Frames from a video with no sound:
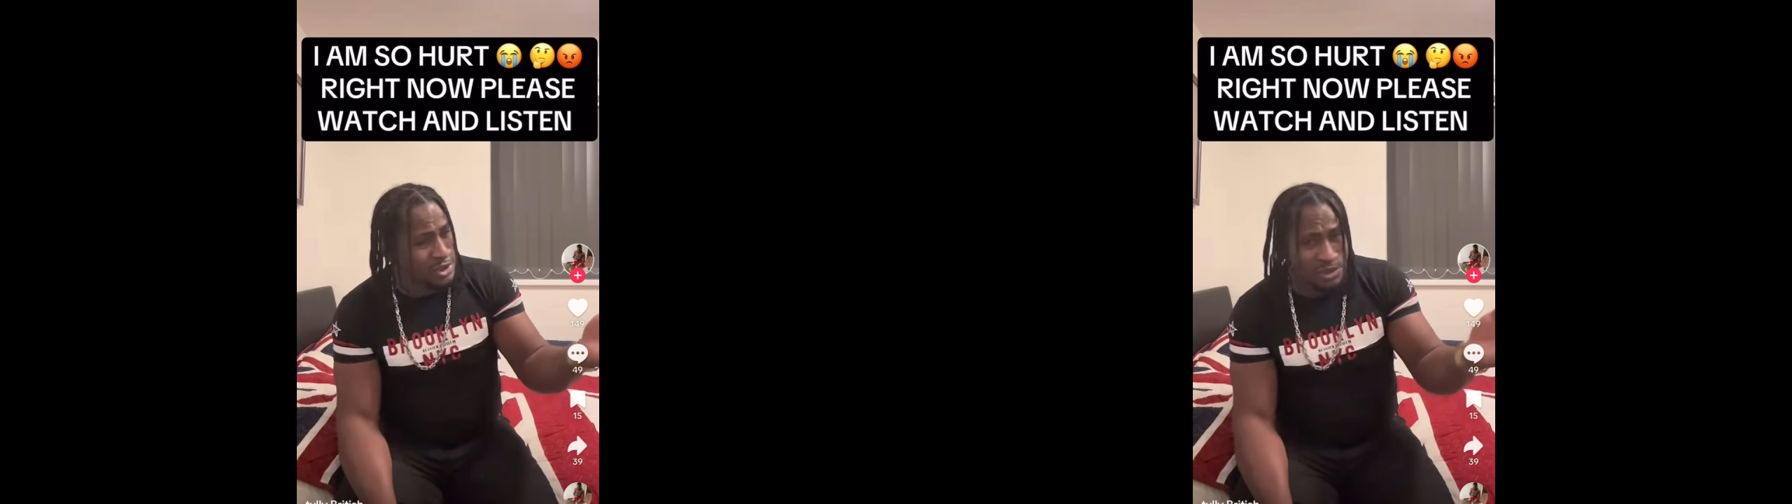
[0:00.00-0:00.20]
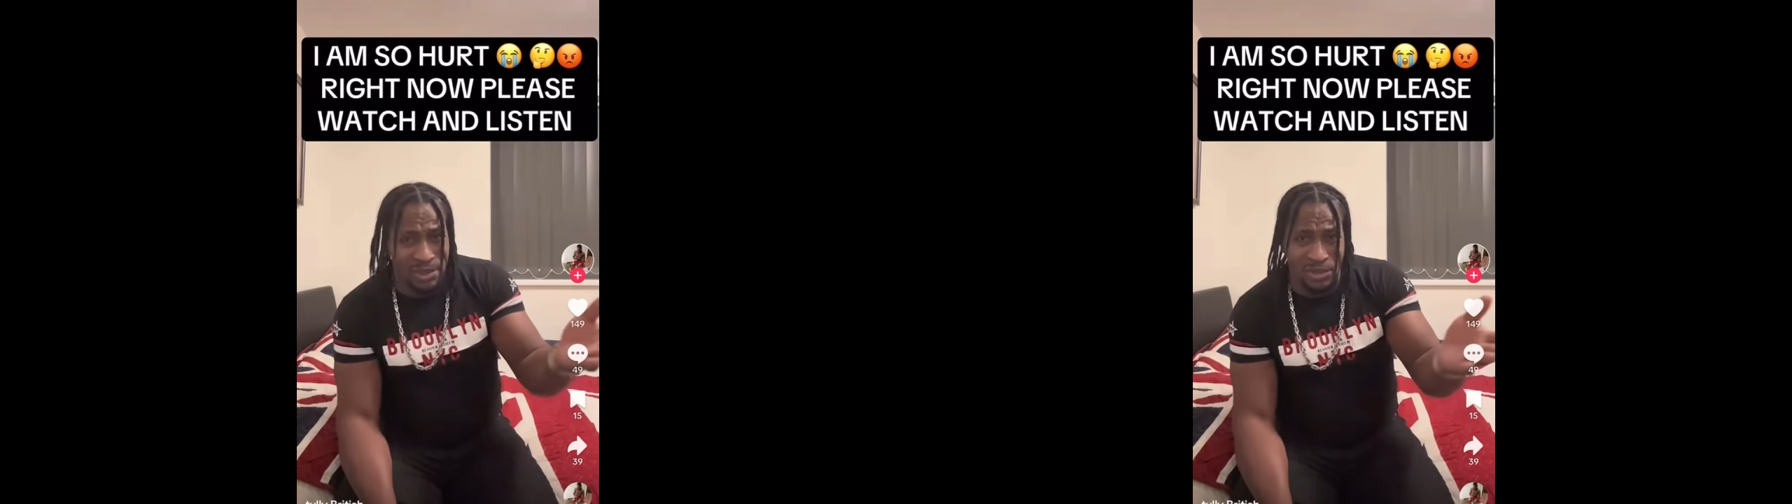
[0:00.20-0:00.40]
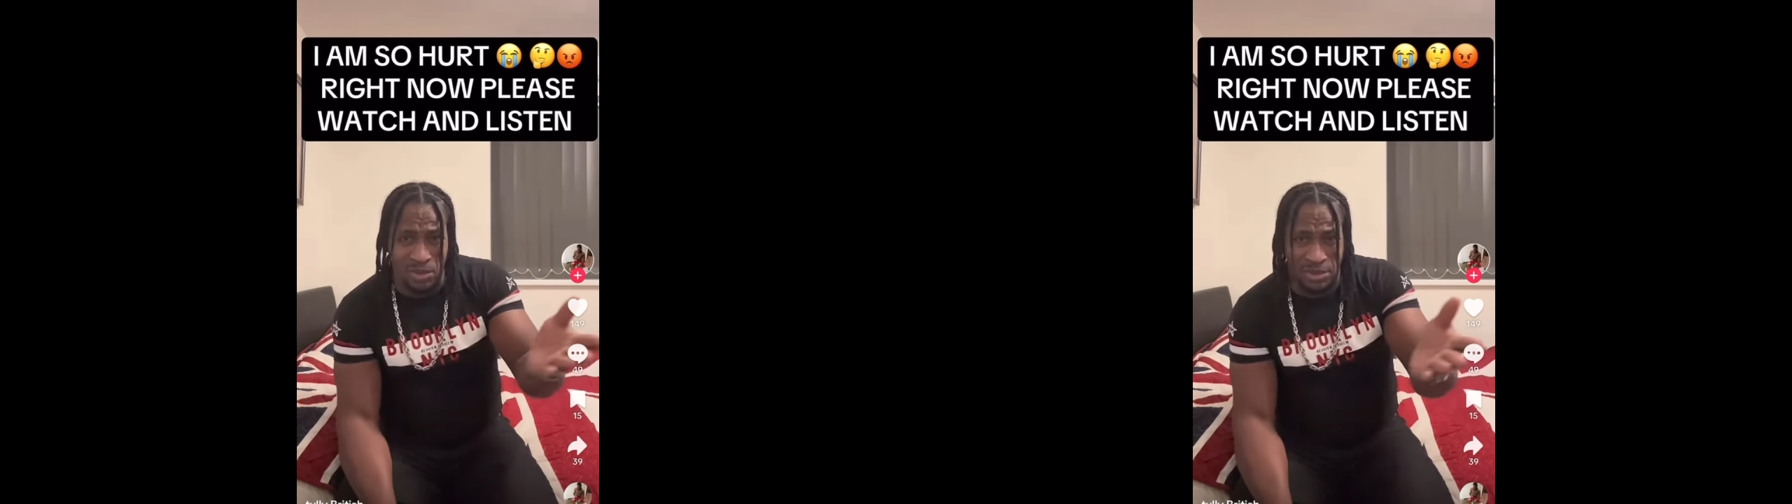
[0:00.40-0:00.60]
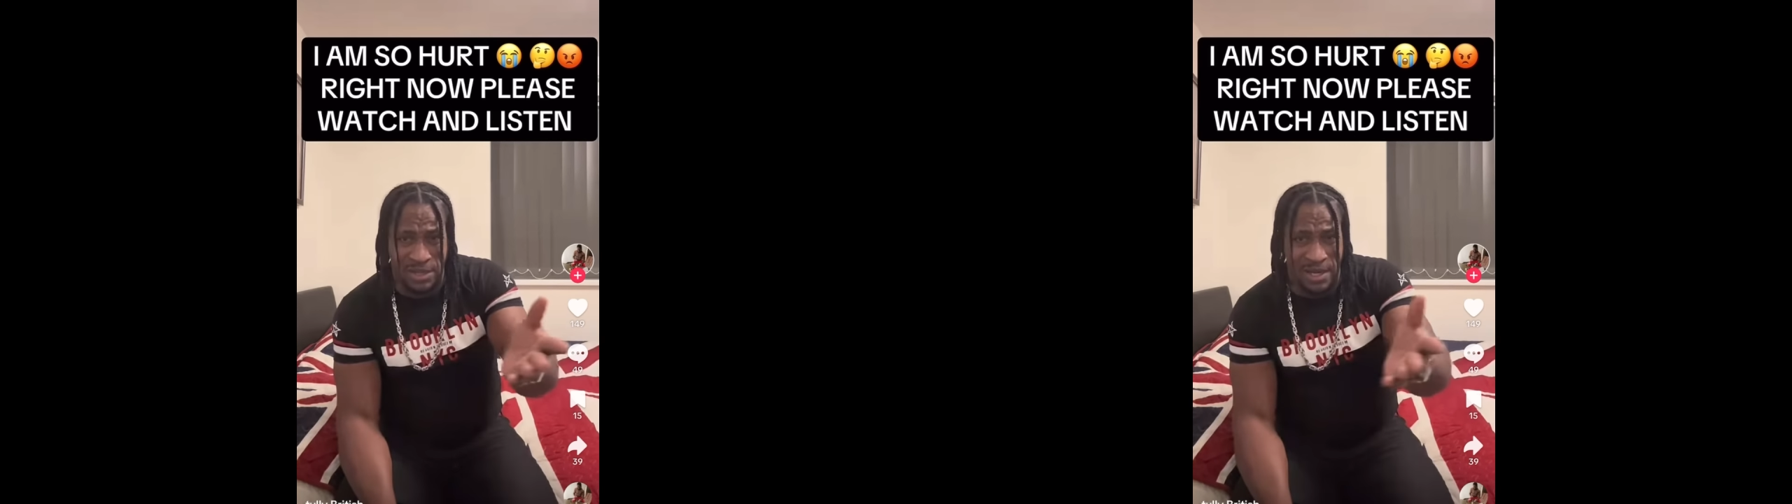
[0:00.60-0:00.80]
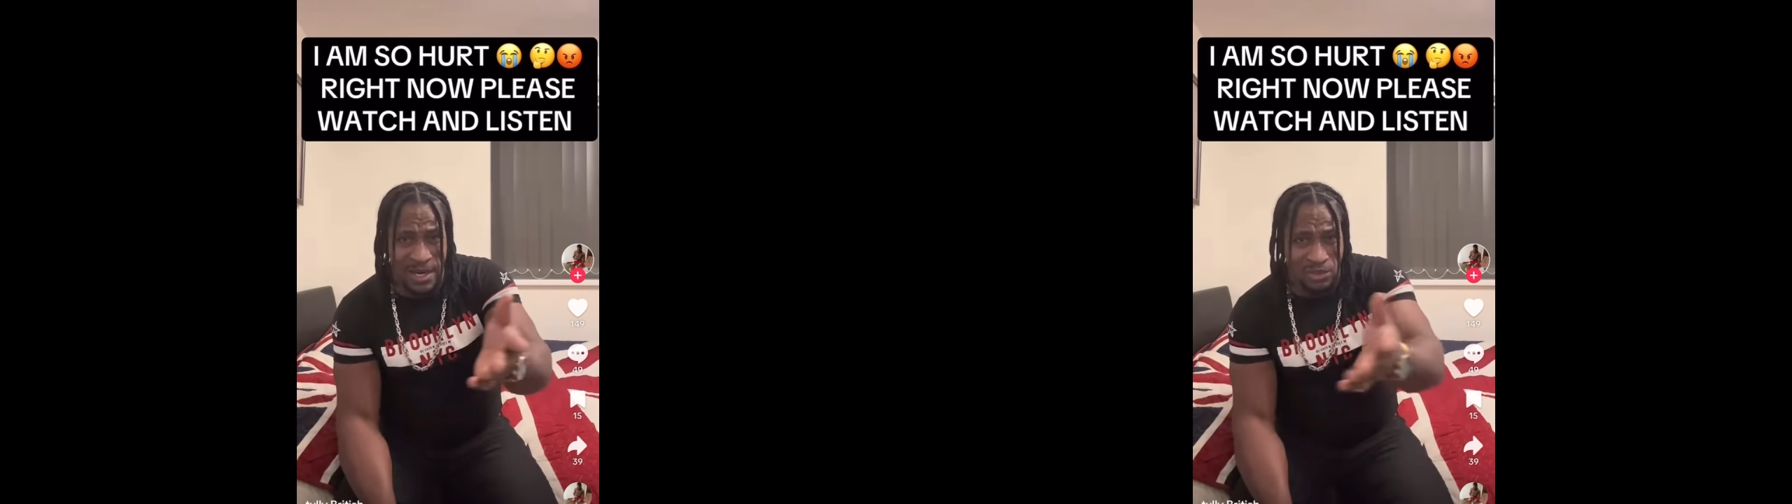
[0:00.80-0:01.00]
three thousand
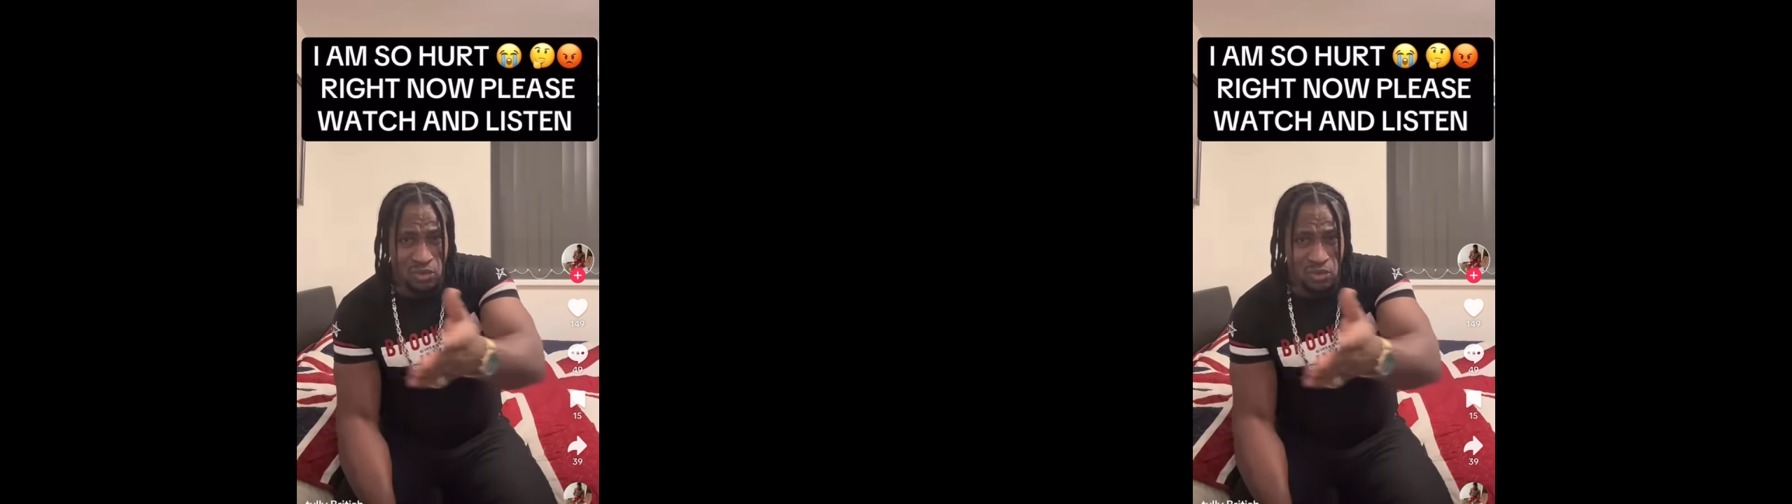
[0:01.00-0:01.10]
dollar,